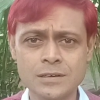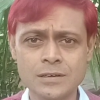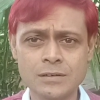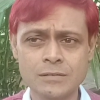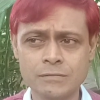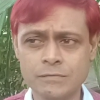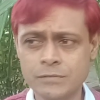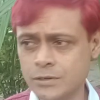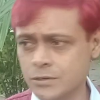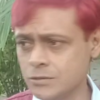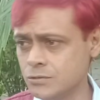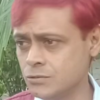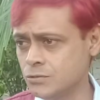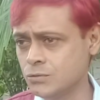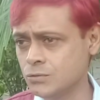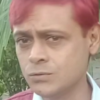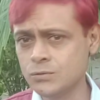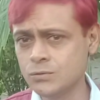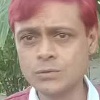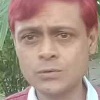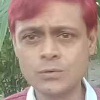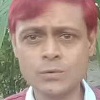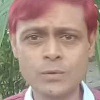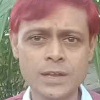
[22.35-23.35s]

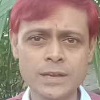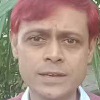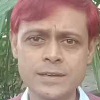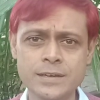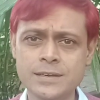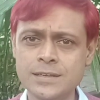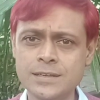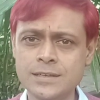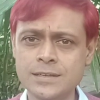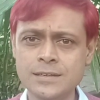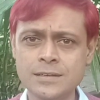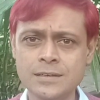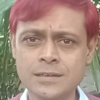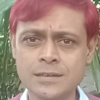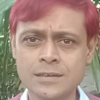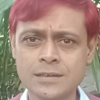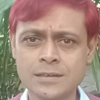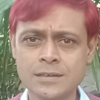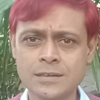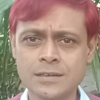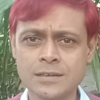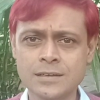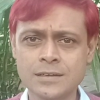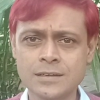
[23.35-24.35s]
virtue quality
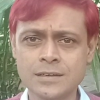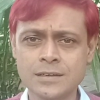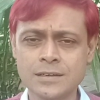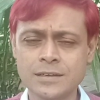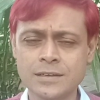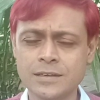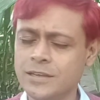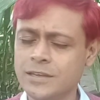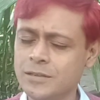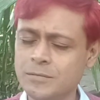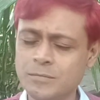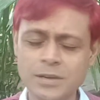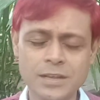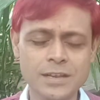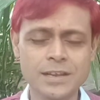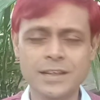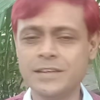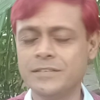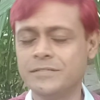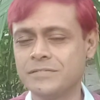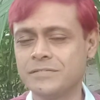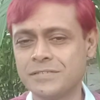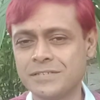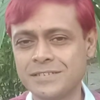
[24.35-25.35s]
in my
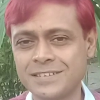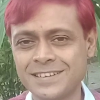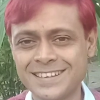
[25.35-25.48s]
life.